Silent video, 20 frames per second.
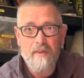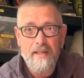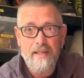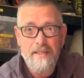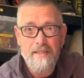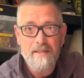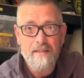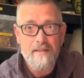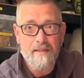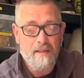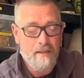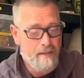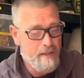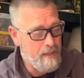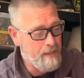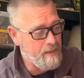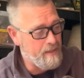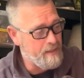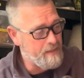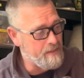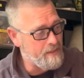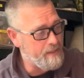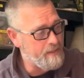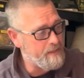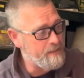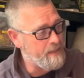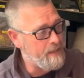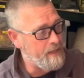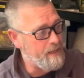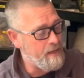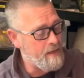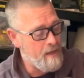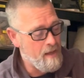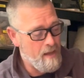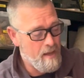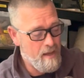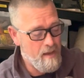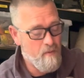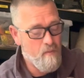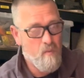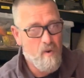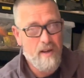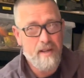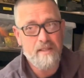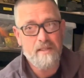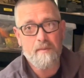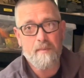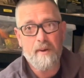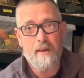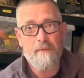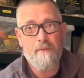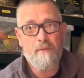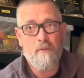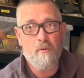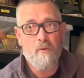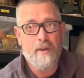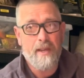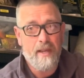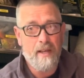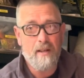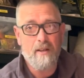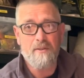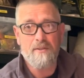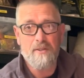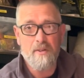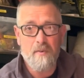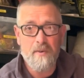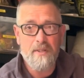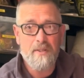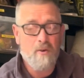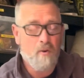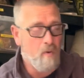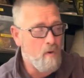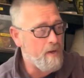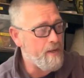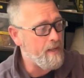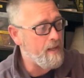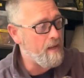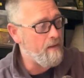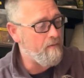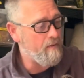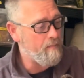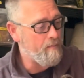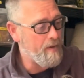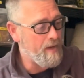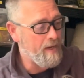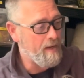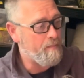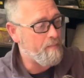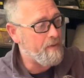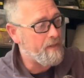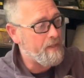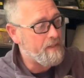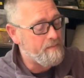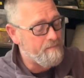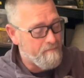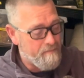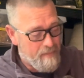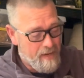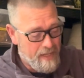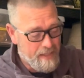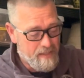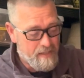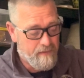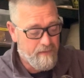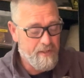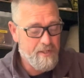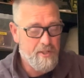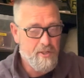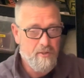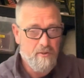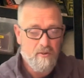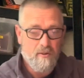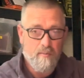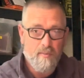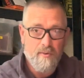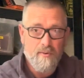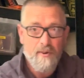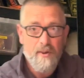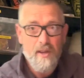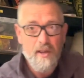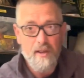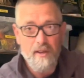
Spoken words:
litres, I think this is here. It weighs about 4 kilos, so it's quite a heavy bag, but it's massively durable.